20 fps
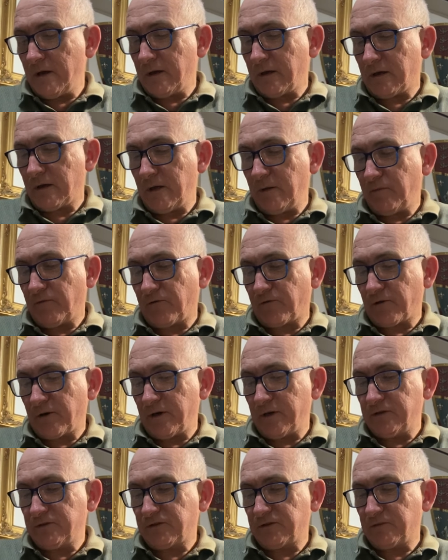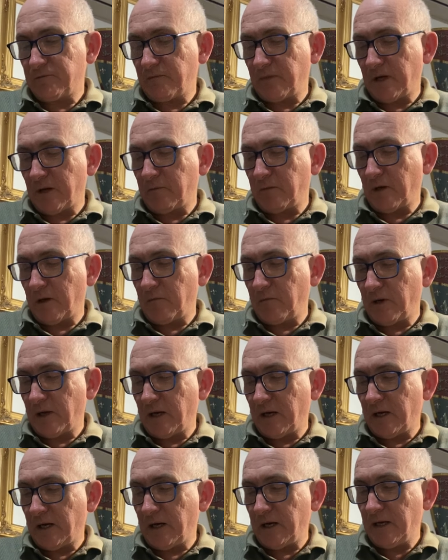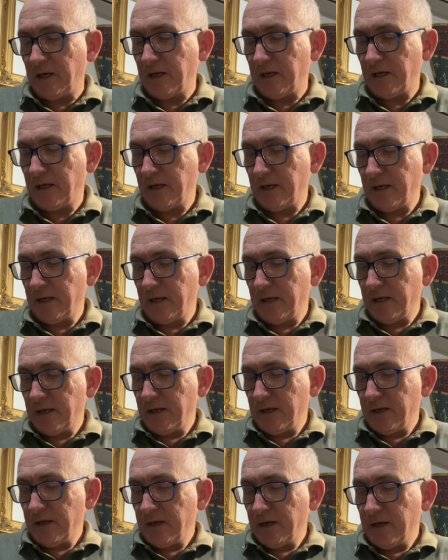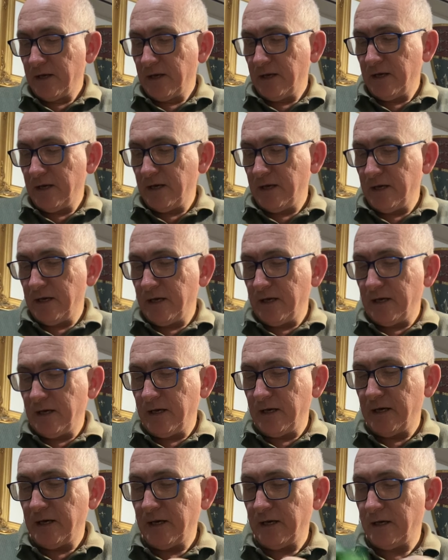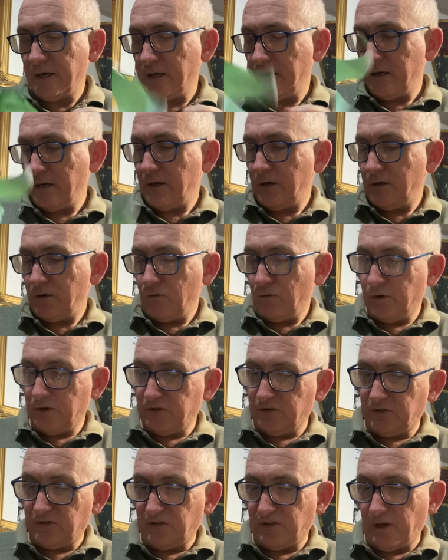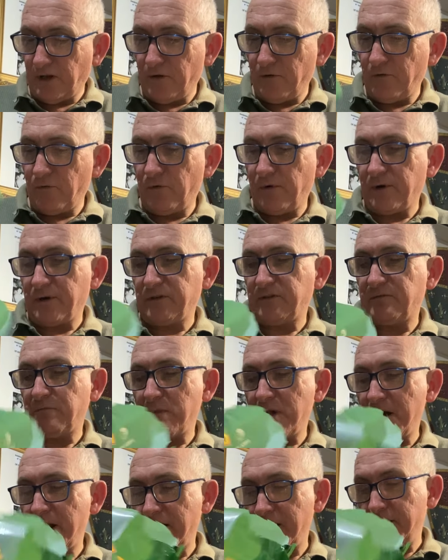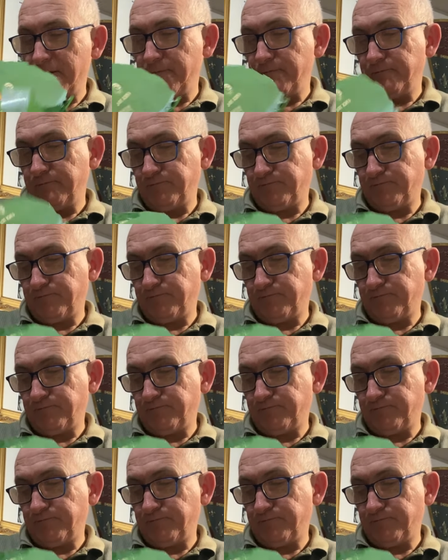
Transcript: Keep frozen, blah, blah, blah. Yeah. Where's it say where it's made?